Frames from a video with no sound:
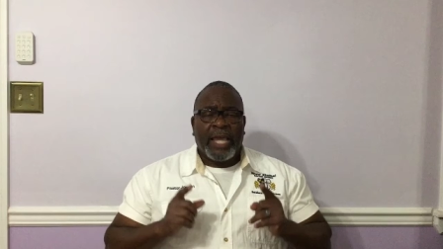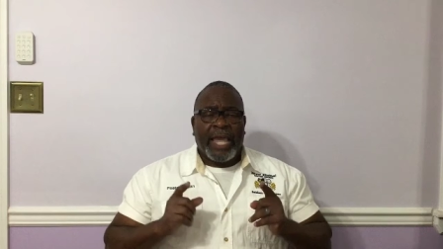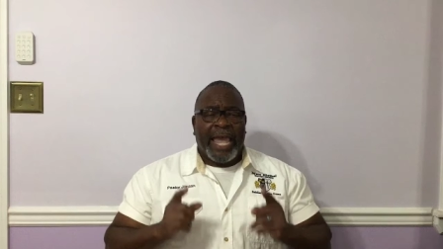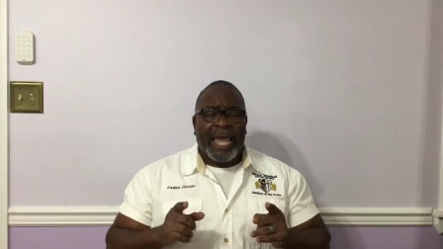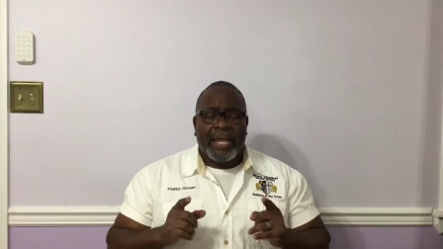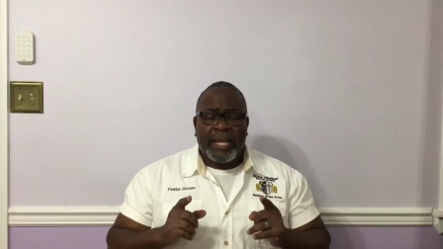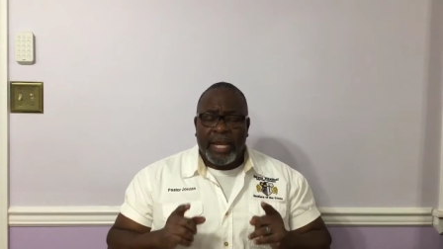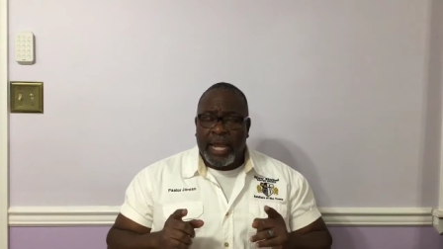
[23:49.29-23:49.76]

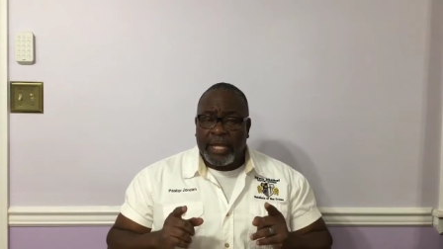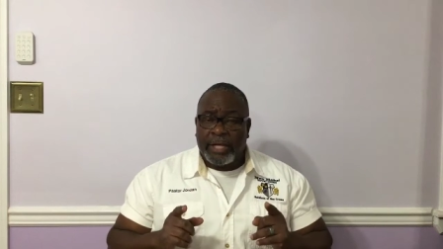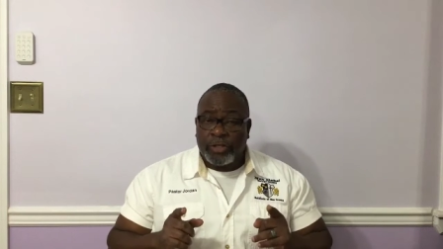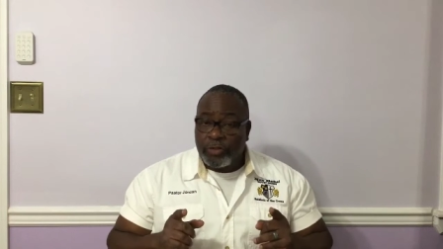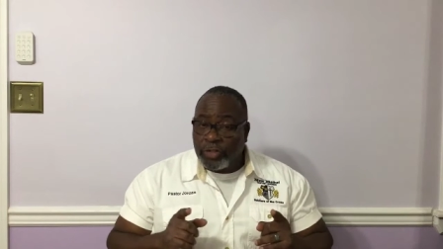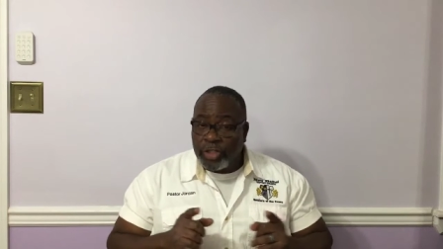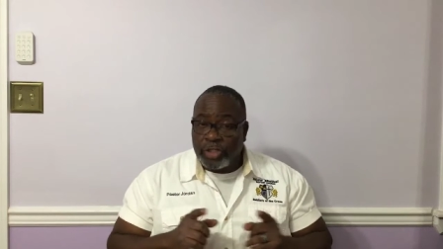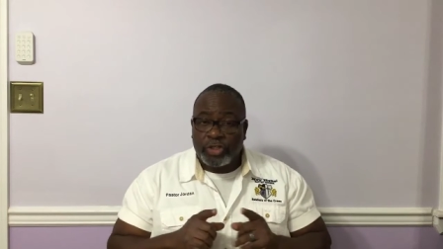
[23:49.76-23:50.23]
And
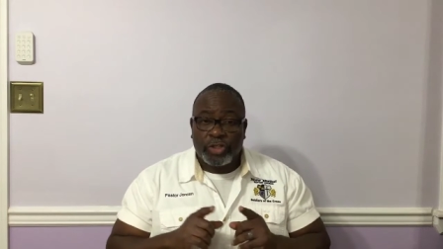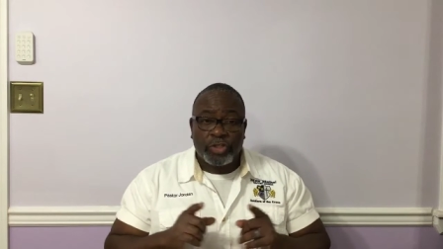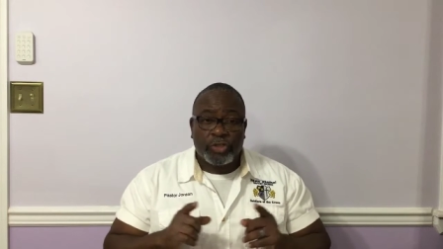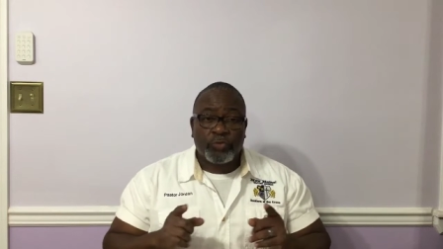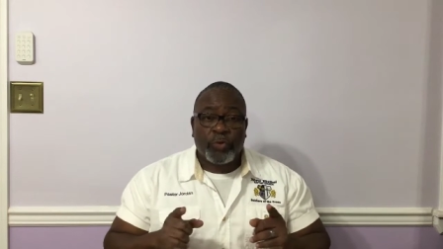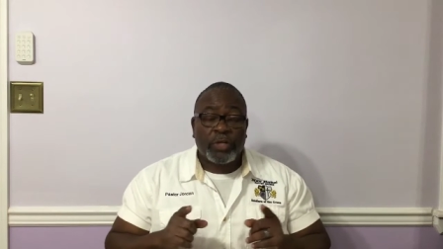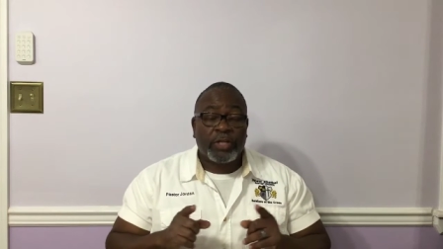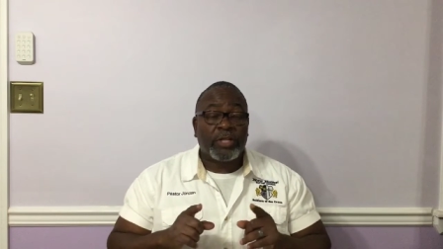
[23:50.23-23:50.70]
and this
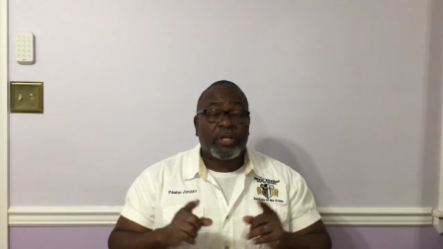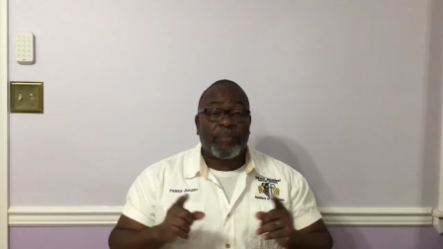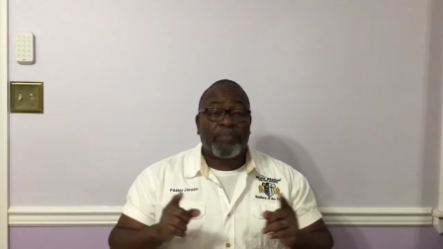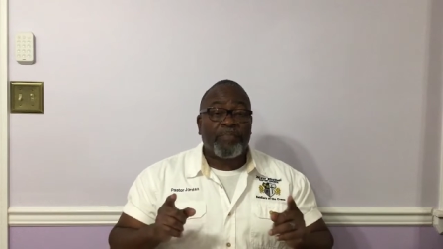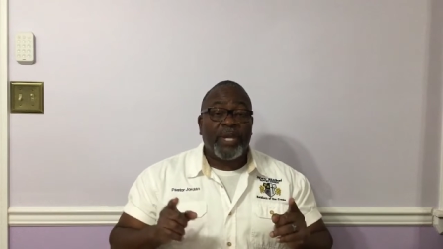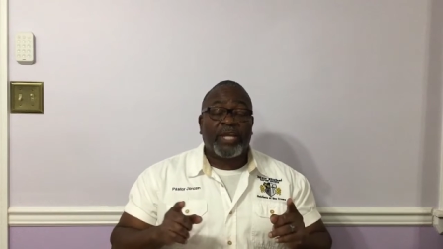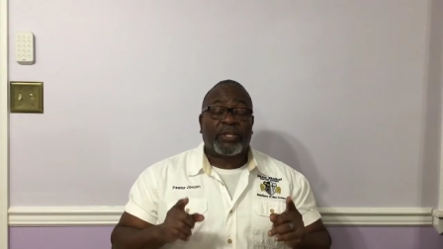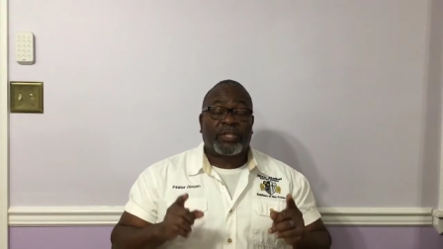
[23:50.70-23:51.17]
is one of the
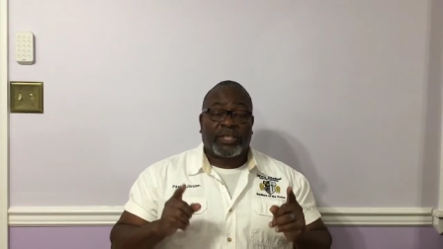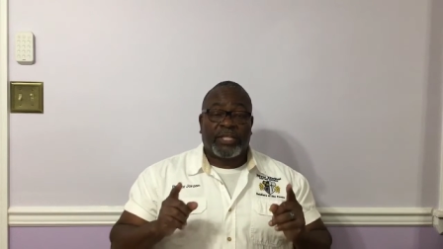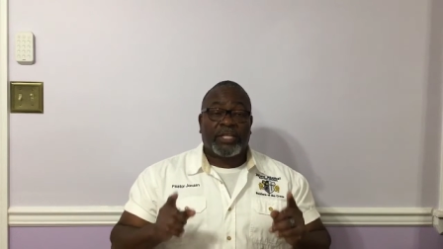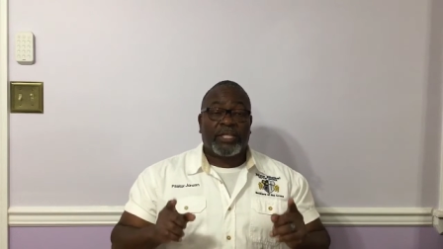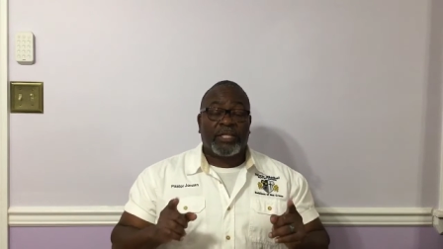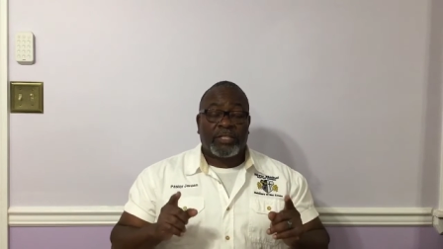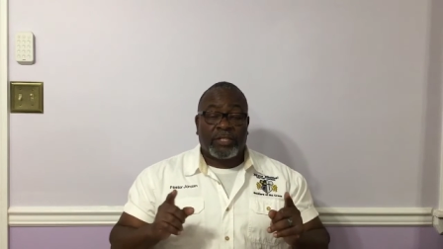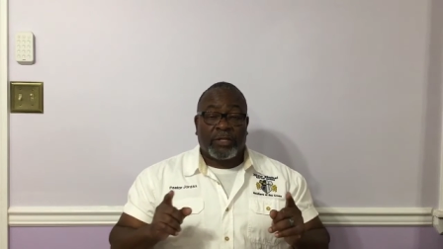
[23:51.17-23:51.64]
big
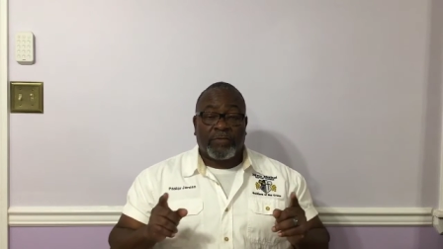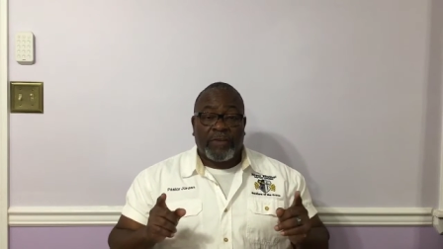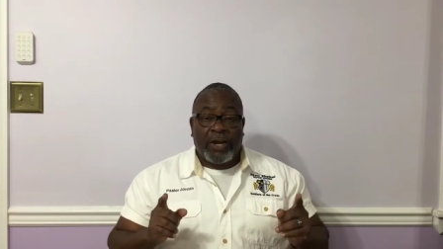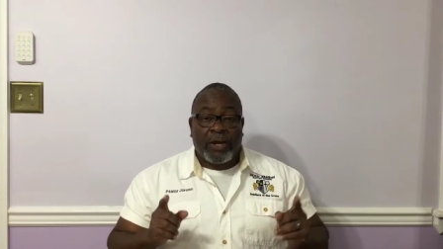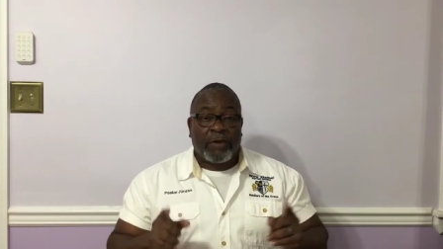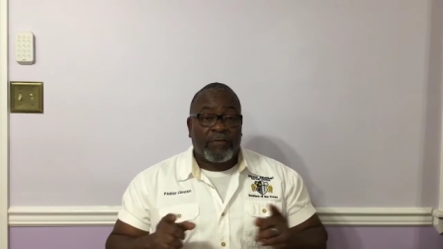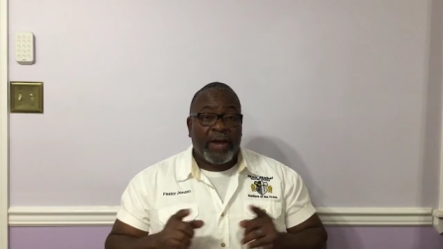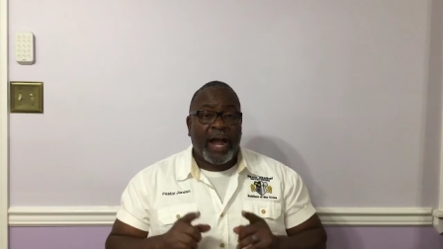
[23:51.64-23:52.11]
things of,
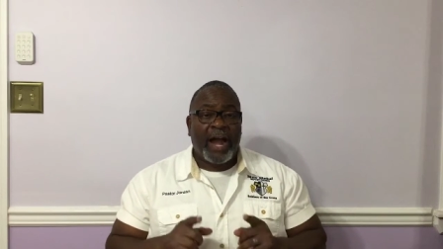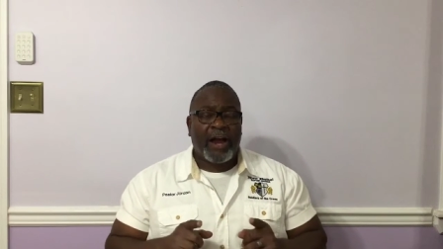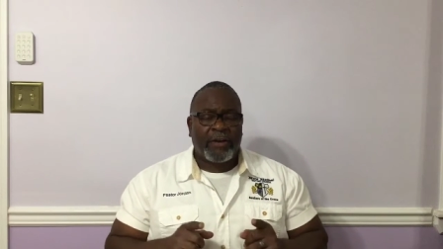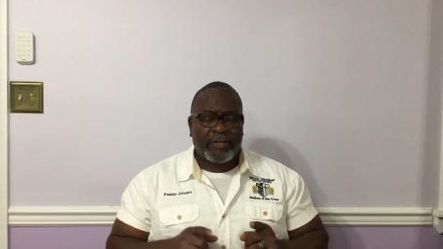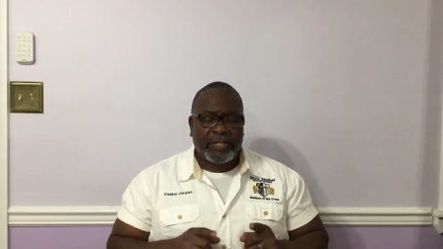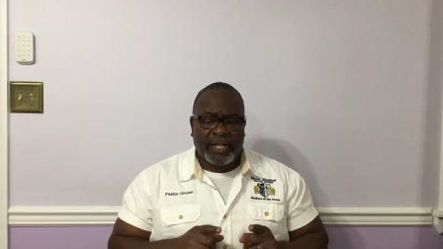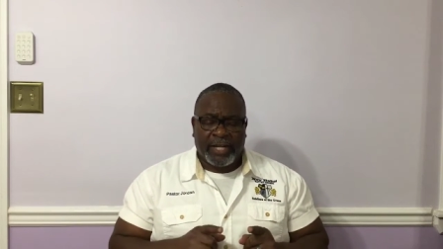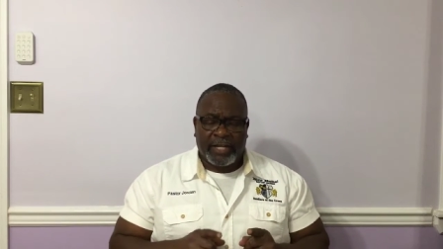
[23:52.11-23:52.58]
of
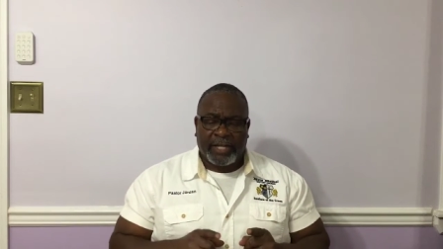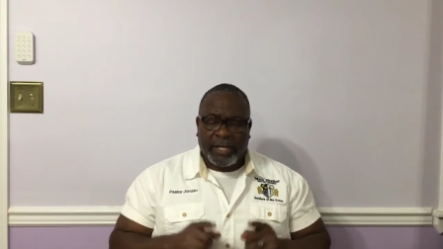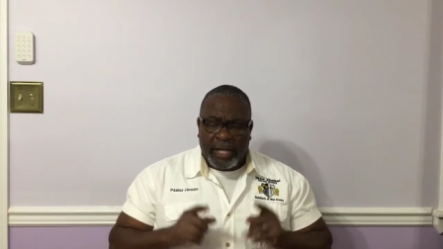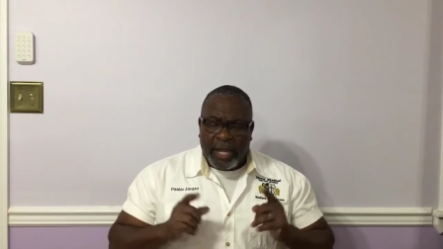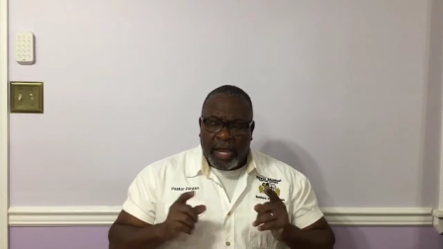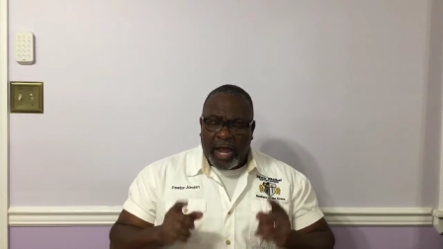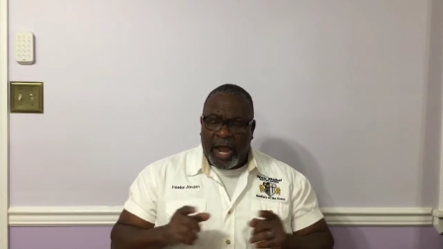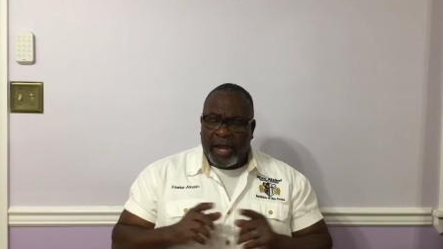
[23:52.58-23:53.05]
our day,
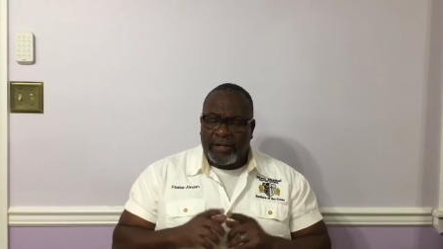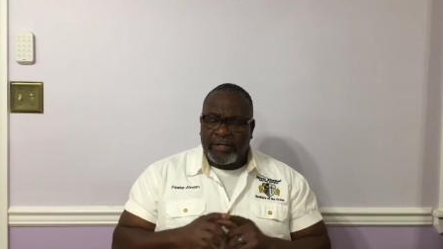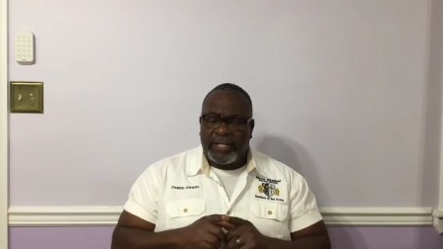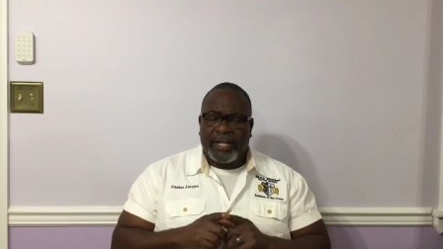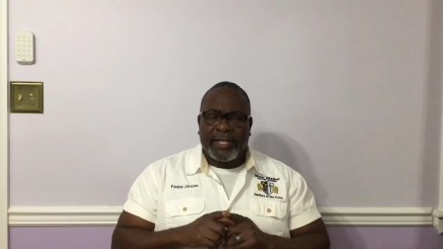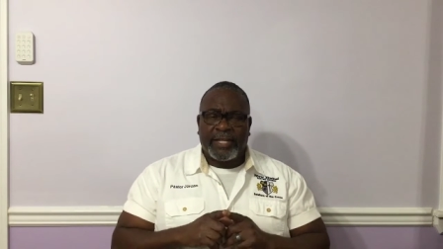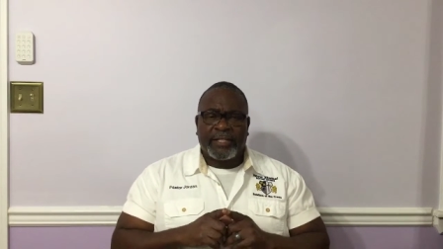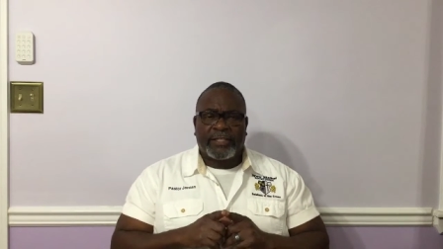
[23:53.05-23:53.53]
our
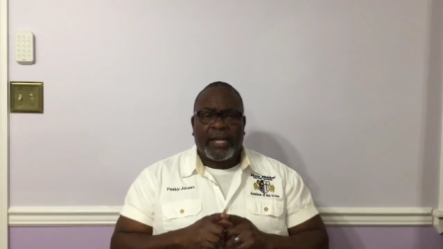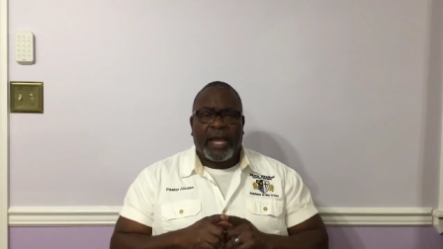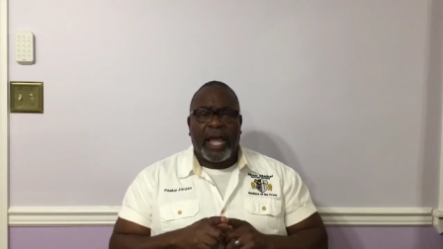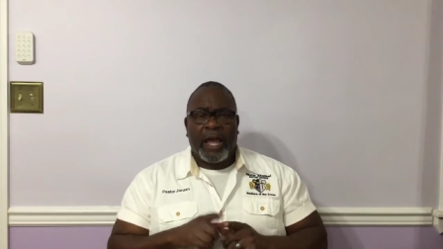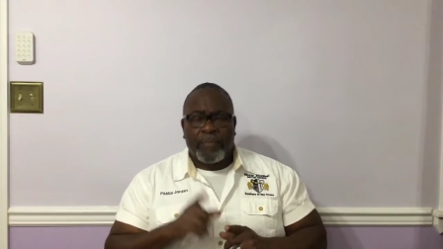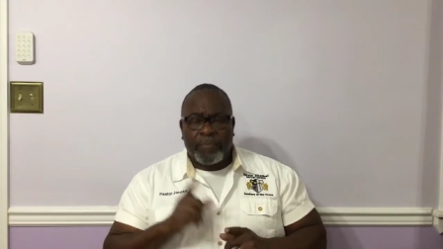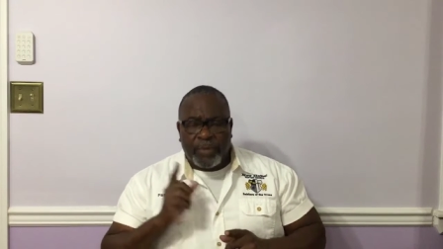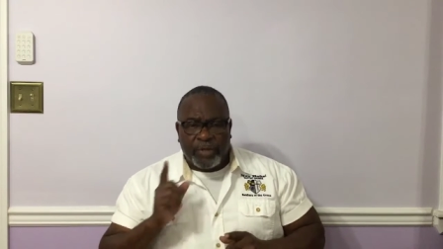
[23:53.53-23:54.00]
day and time.